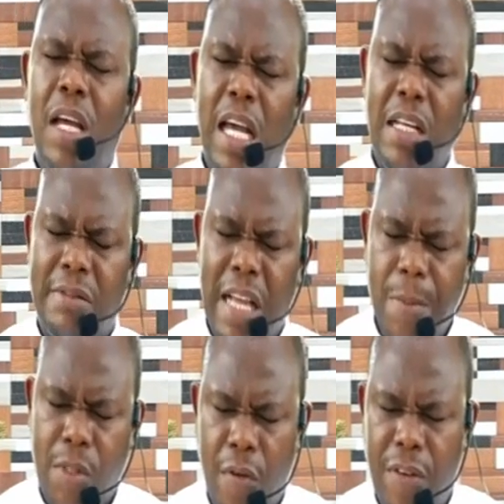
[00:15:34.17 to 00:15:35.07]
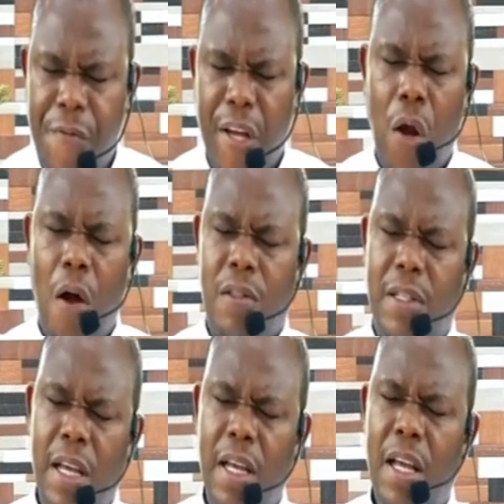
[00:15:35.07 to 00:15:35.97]
in times of
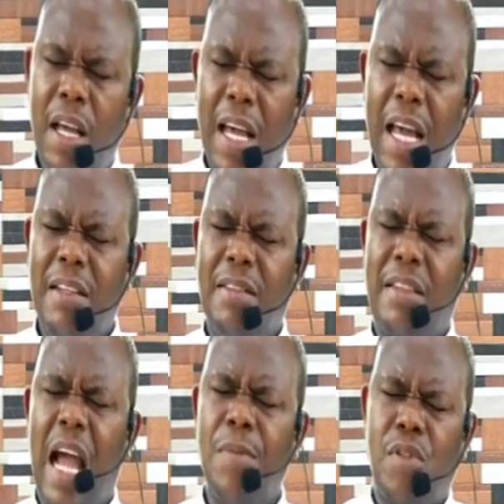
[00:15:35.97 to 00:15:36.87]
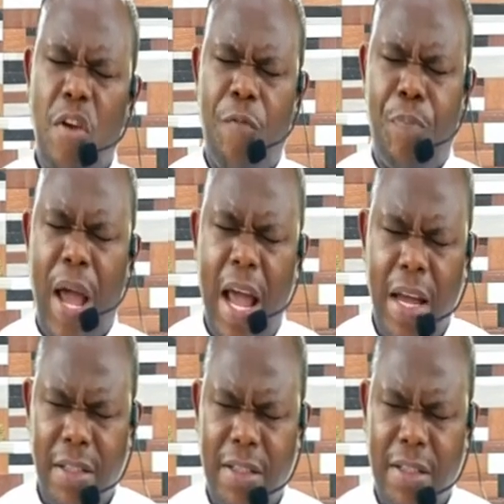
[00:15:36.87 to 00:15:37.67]
difficulty, in times of pain,